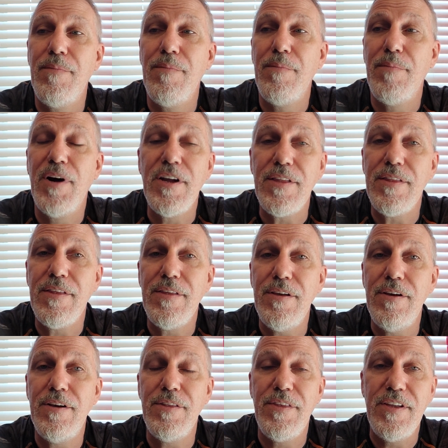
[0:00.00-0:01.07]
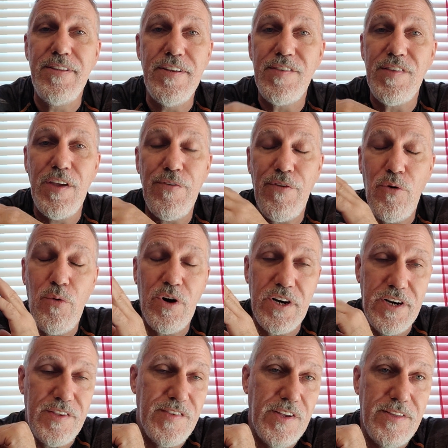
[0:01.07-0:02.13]
But they did say if I wanted
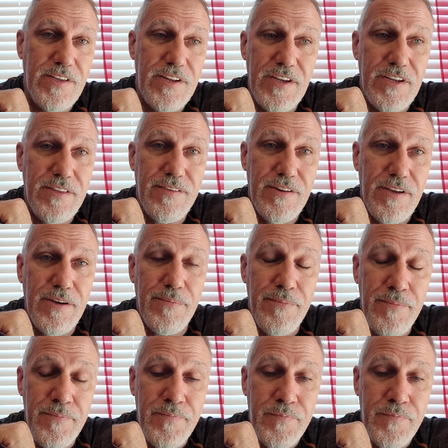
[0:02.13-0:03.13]
to send it in to them,